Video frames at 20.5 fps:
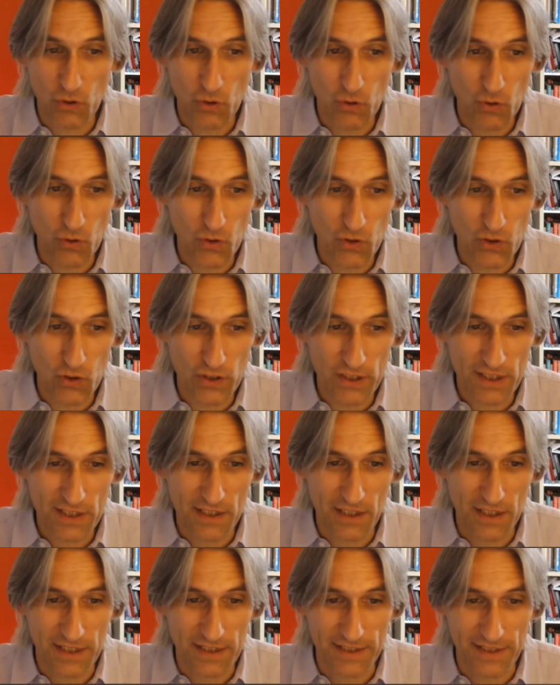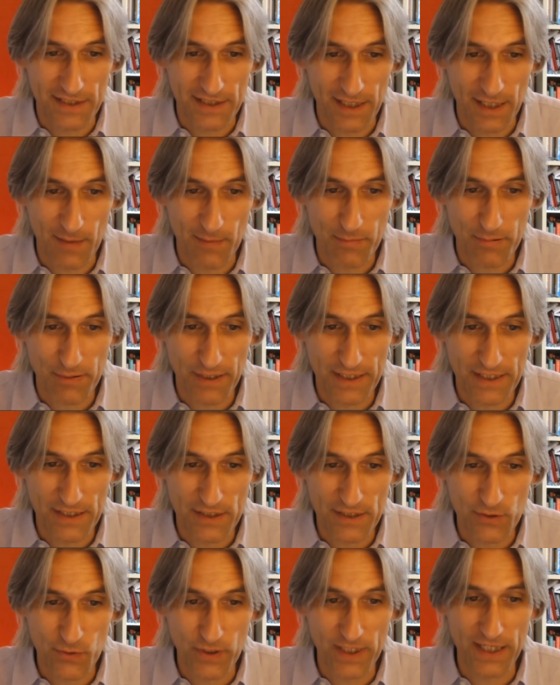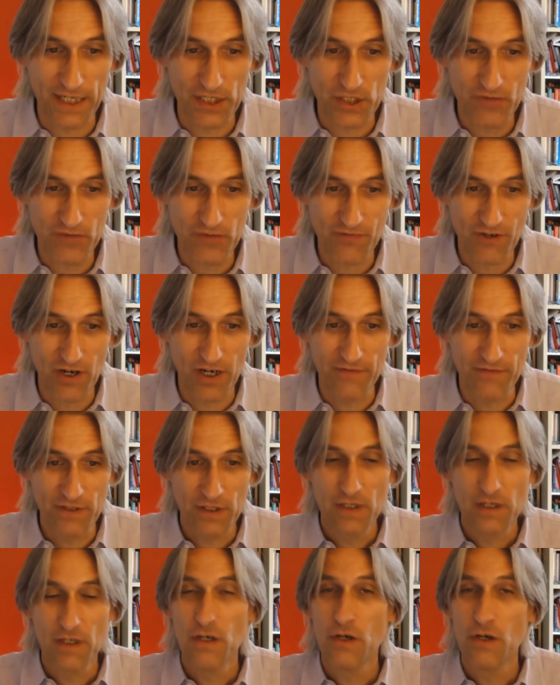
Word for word: all excited and played queen h5.